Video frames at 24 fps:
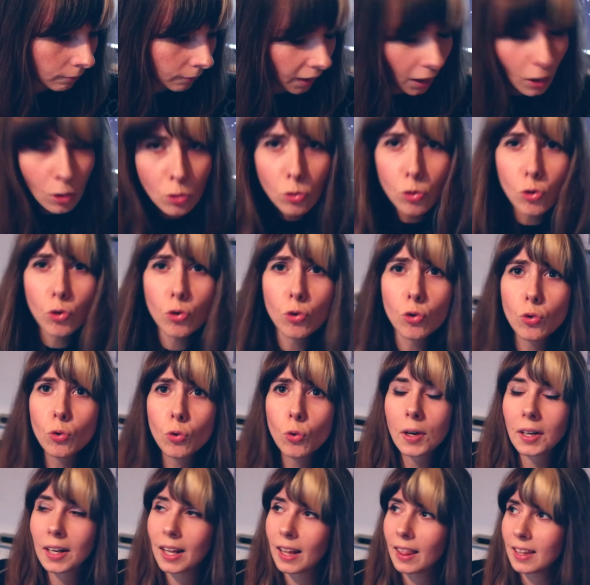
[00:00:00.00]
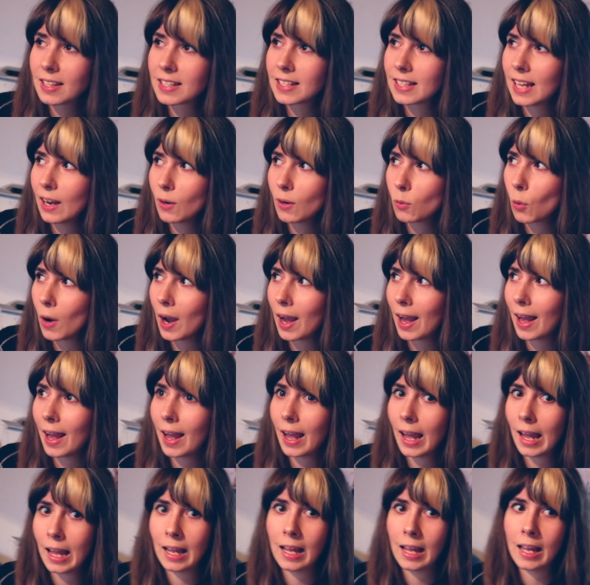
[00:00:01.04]
Oh, another
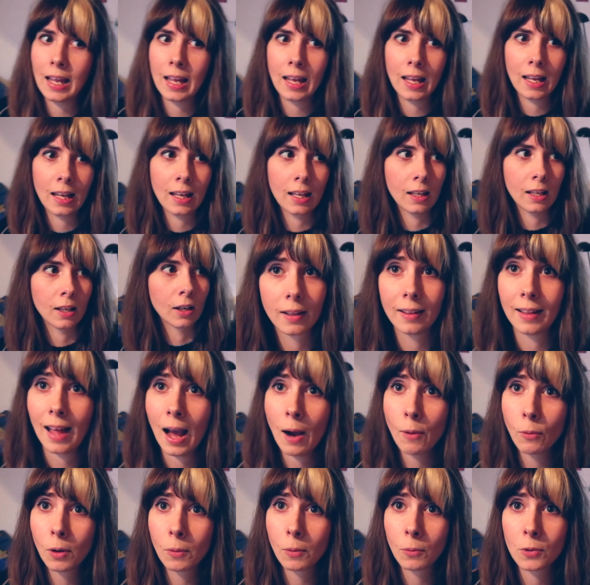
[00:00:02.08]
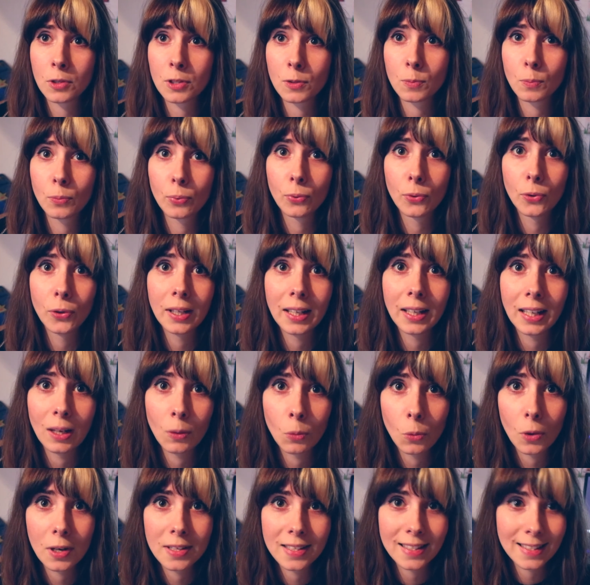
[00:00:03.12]
segue! That one was pretty,
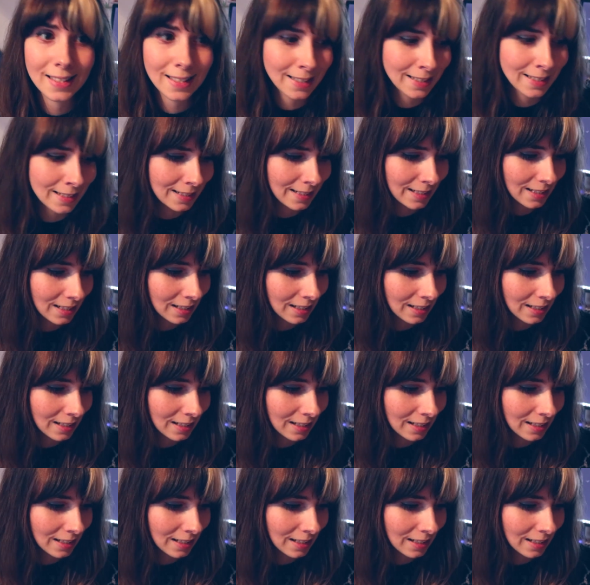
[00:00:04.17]
wasn't it?